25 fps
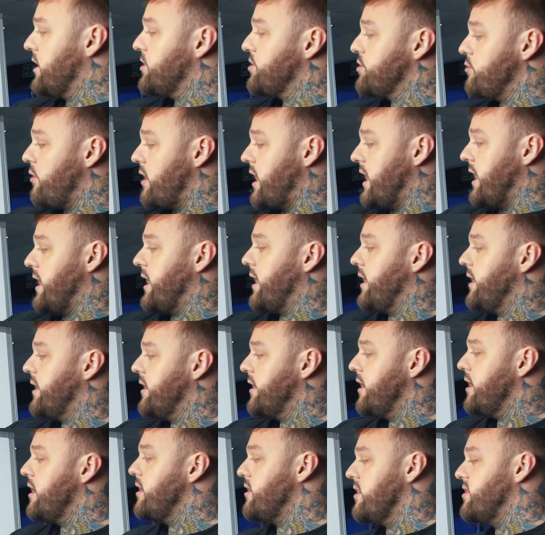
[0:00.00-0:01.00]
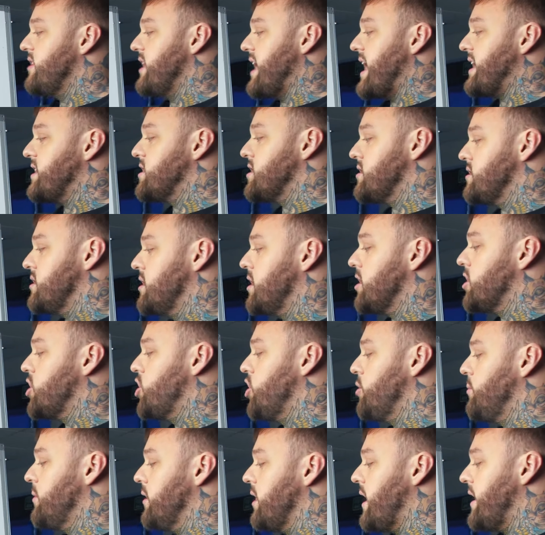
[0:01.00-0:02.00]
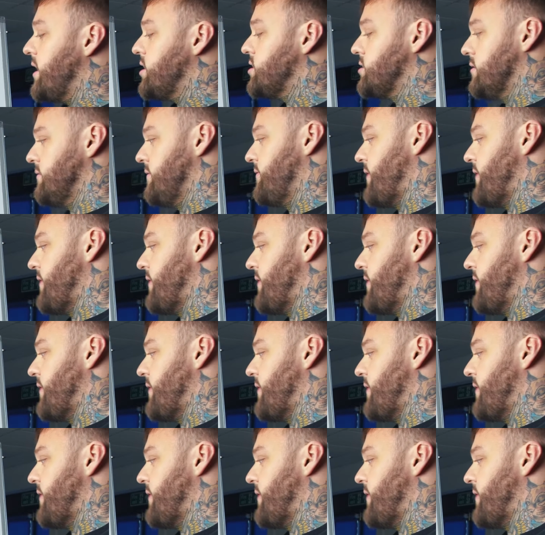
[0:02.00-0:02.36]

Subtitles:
3, the end of the accumulation